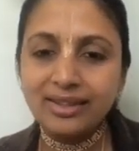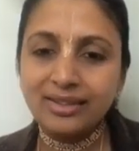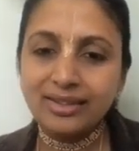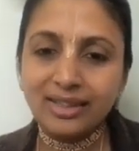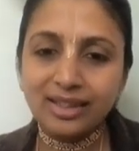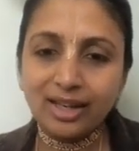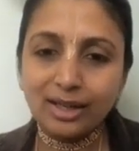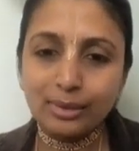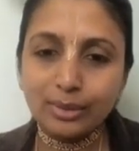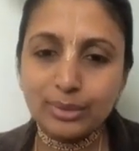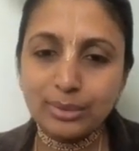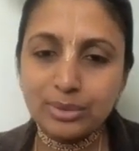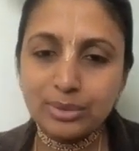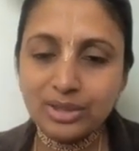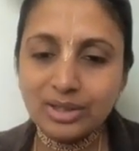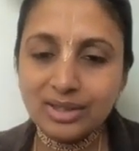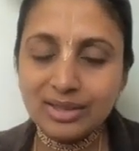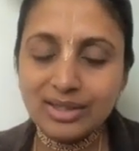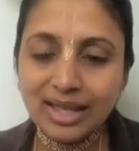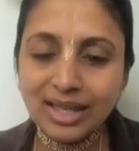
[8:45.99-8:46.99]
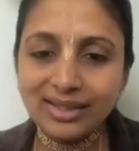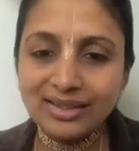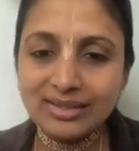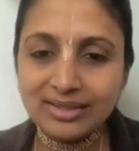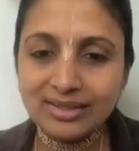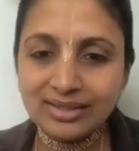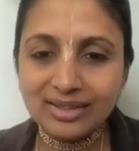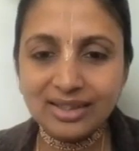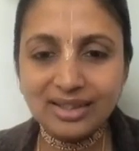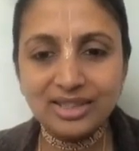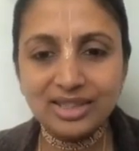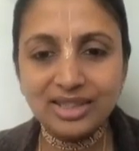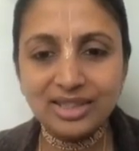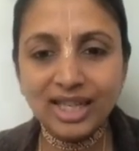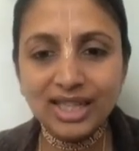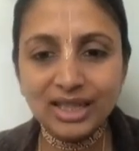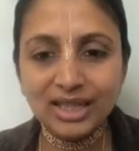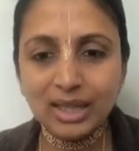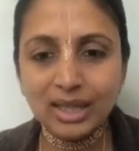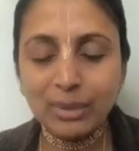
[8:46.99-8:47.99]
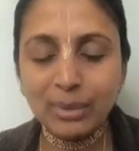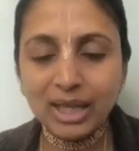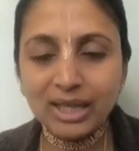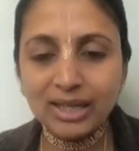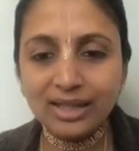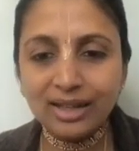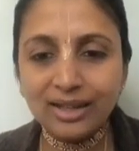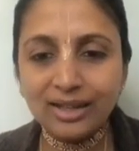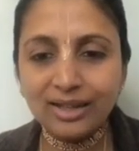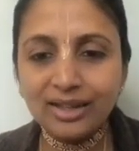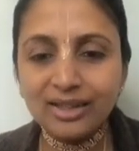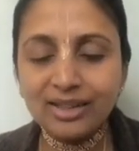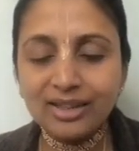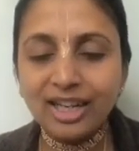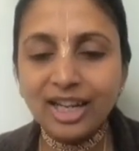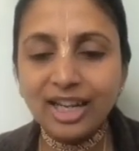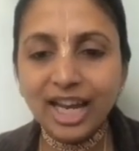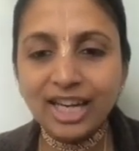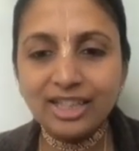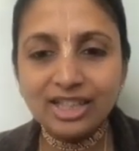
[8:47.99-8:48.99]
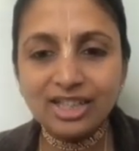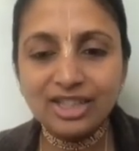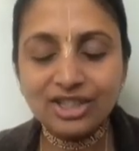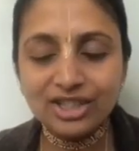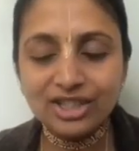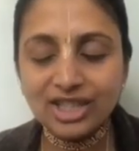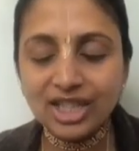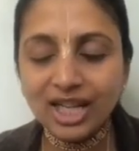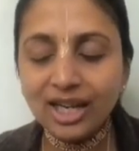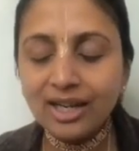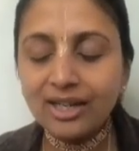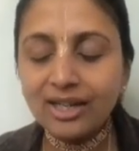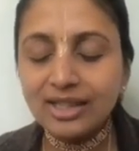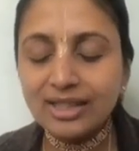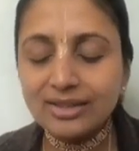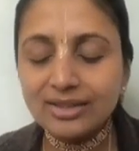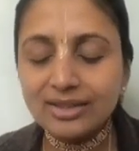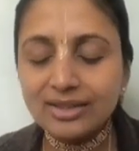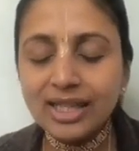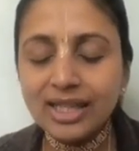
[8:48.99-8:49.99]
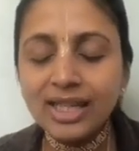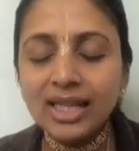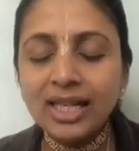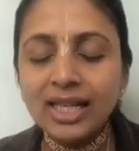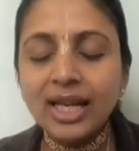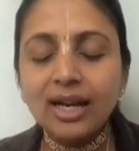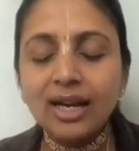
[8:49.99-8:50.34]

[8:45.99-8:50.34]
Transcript: The conclusion says Krishna is the maintainer and Krishna is the